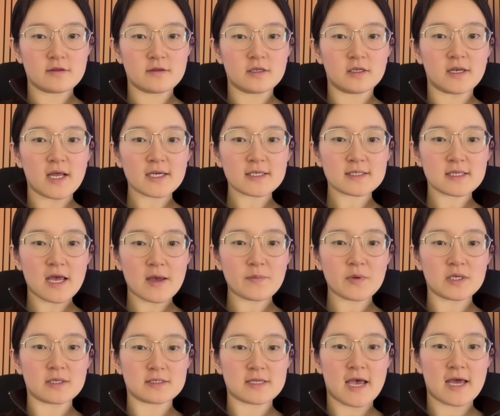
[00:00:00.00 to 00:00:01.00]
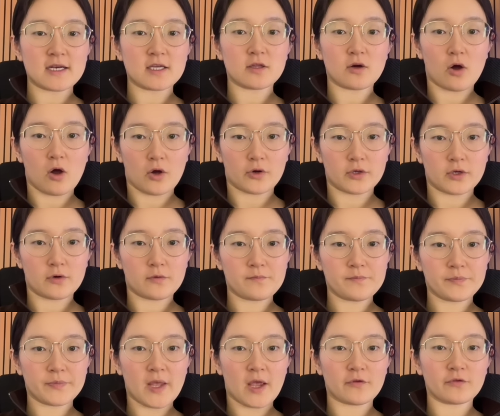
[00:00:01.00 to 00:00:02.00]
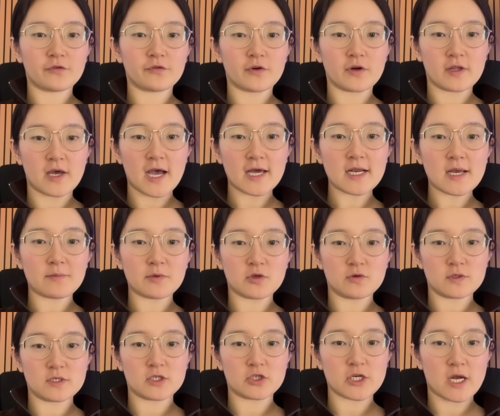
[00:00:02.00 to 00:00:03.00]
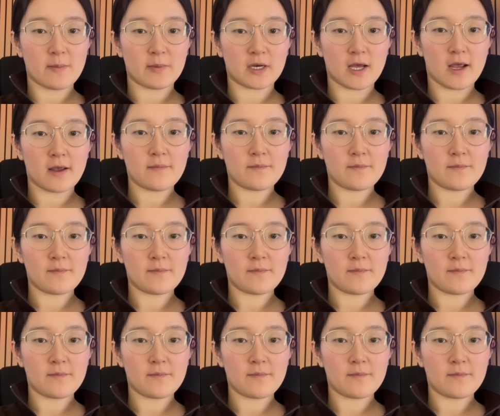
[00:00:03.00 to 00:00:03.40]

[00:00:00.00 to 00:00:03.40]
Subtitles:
The next step is adding the audio, and for that I'm using Gemini.